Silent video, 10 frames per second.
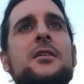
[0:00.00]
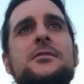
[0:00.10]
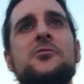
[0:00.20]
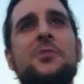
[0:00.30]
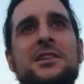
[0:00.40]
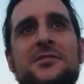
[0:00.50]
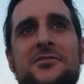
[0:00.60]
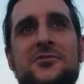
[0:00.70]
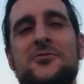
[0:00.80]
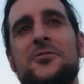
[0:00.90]
So back to
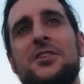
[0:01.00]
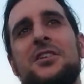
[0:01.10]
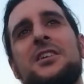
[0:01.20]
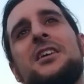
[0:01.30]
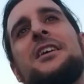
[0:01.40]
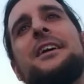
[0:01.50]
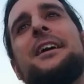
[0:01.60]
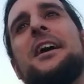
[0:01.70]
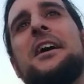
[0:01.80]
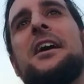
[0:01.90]
the story.
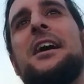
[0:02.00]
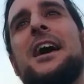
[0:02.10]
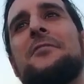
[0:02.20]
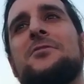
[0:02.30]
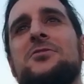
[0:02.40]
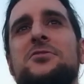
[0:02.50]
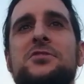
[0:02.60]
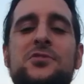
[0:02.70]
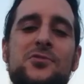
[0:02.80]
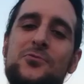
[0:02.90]
After
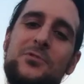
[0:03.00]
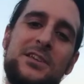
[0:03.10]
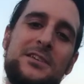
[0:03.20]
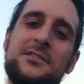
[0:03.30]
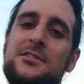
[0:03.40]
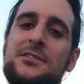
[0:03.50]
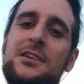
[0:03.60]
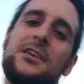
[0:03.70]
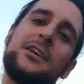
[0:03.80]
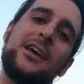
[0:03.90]
2 weeks,
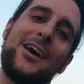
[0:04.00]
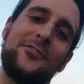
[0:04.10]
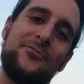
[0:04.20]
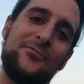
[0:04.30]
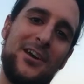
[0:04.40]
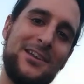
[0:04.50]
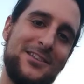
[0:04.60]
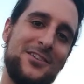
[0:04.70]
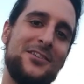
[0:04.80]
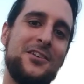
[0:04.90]
I
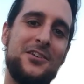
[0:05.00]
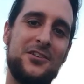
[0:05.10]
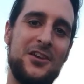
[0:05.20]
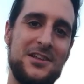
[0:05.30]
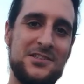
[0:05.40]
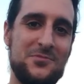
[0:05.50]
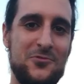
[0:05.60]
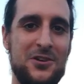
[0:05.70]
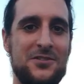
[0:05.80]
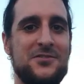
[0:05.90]
finally got
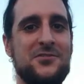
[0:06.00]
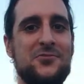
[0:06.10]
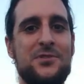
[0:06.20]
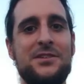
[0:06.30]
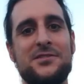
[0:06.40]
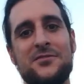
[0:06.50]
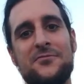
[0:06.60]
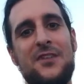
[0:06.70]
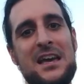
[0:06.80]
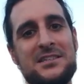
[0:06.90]
somewhere. 2 weeks of
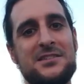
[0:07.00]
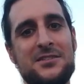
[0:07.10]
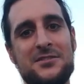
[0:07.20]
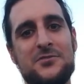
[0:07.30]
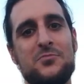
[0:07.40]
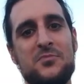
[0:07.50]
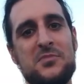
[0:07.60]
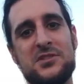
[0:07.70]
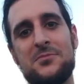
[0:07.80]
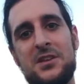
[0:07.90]
fasting.
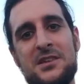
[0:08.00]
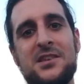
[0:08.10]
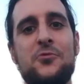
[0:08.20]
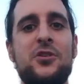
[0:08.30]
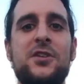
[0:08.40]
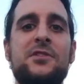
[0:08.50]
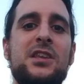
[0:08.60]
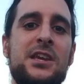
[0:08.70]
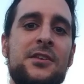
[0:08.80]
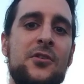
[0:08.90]
Some days I wouldn't even
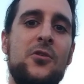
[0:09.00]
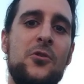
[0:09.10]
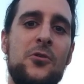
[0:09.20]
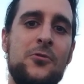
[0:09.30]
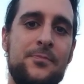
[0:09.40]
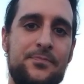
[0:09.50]
eat at all.